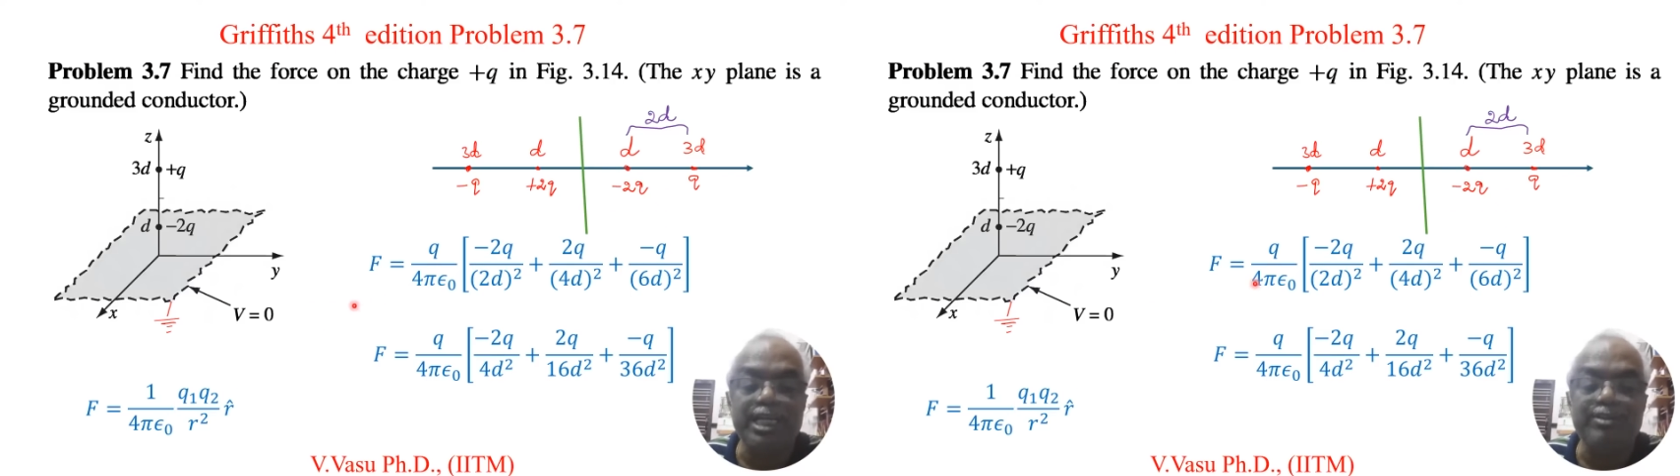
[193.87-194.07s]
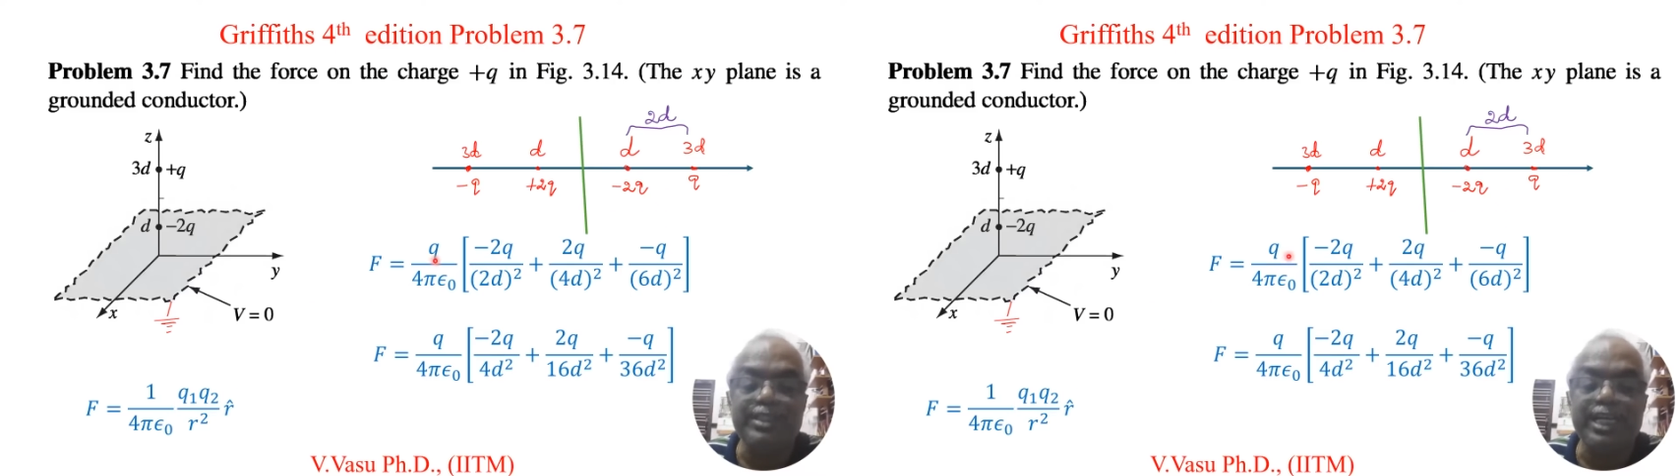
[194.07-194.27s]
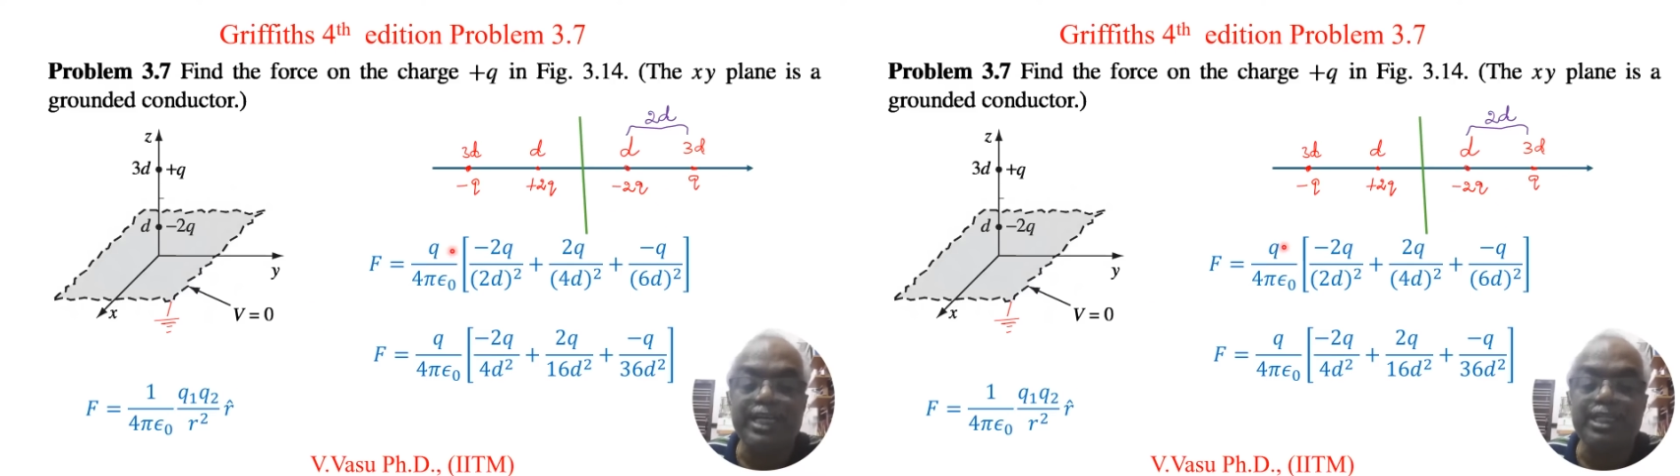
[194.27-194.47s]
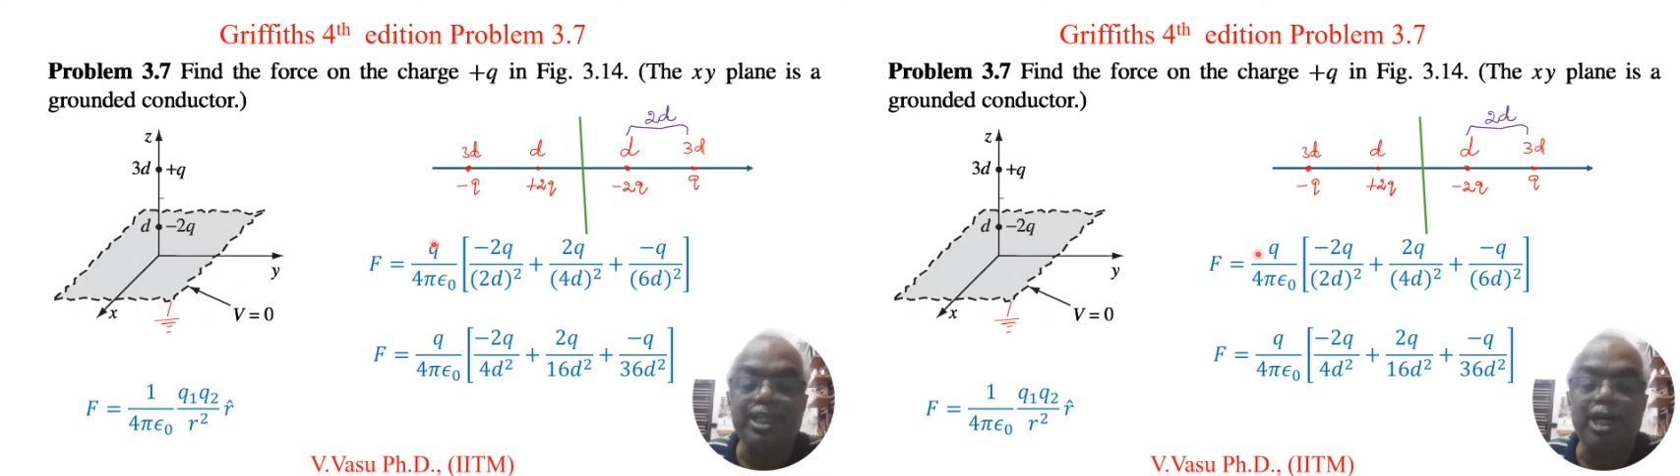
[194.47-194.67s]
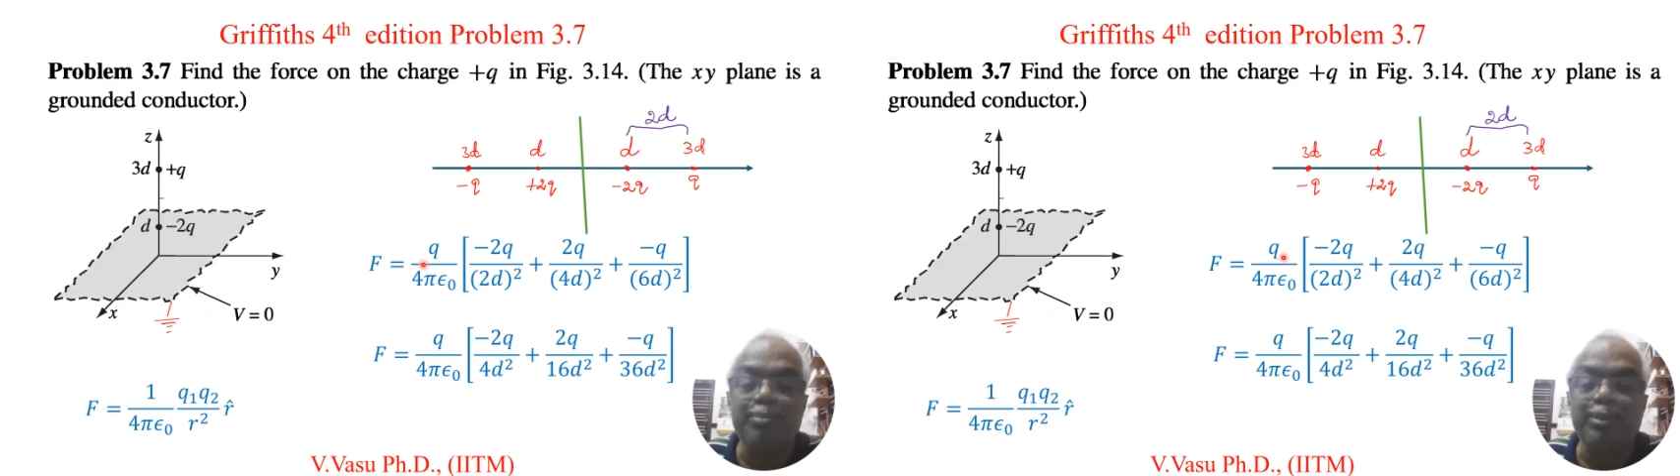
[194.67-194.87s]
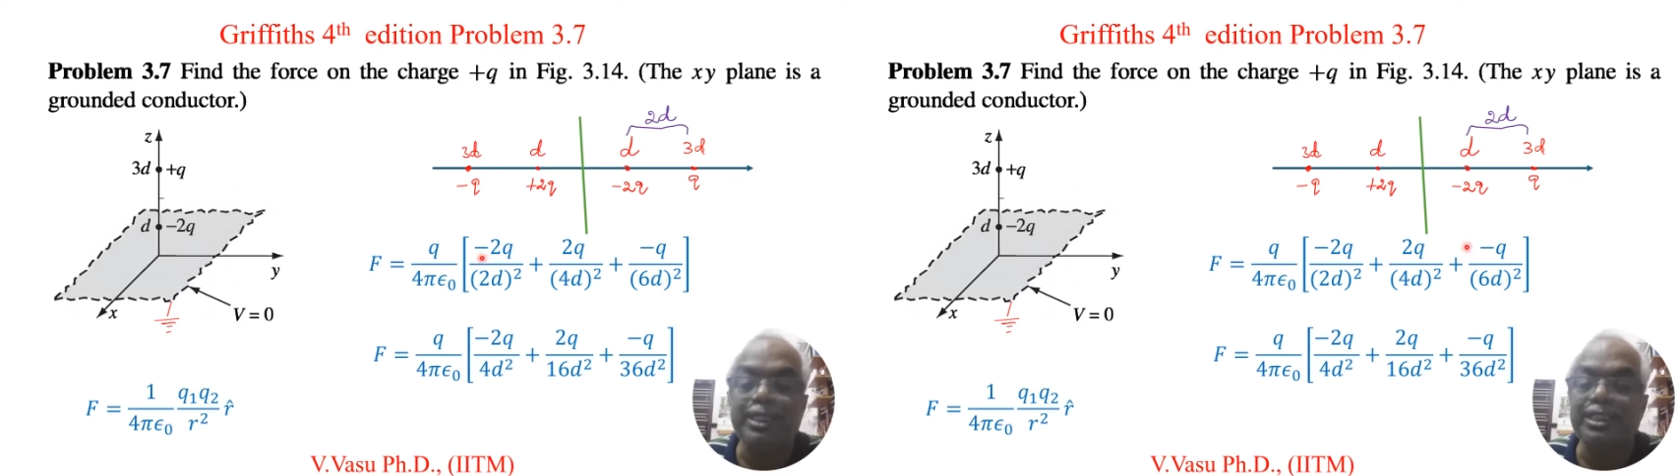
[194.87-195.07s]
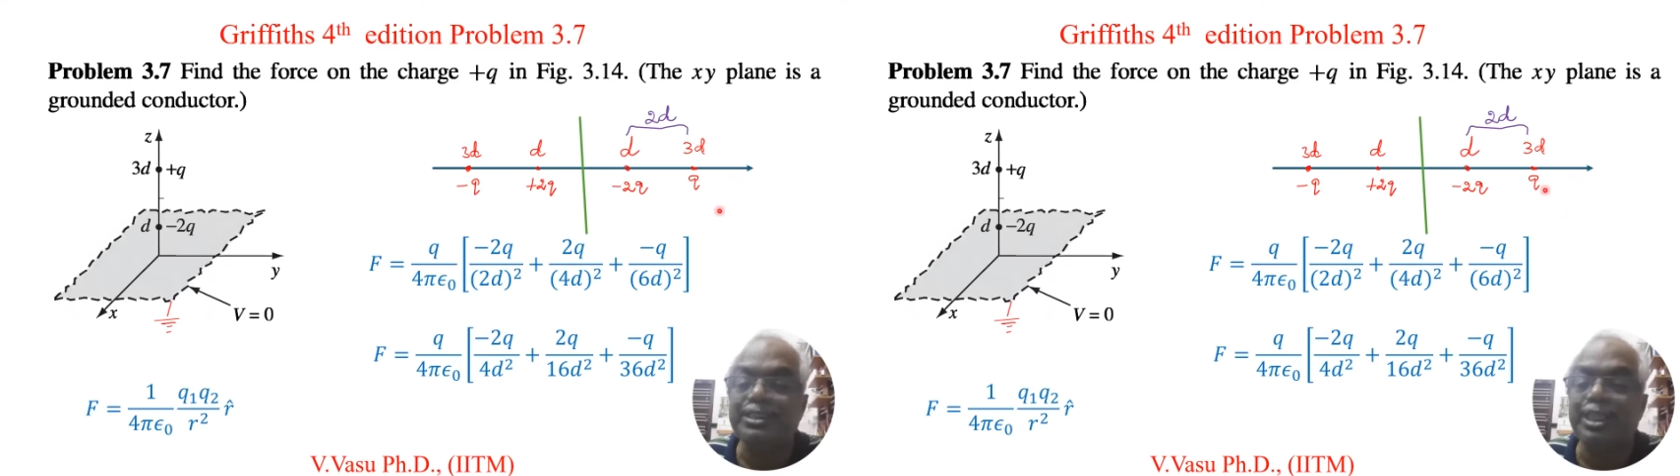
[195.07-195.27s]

have taken common as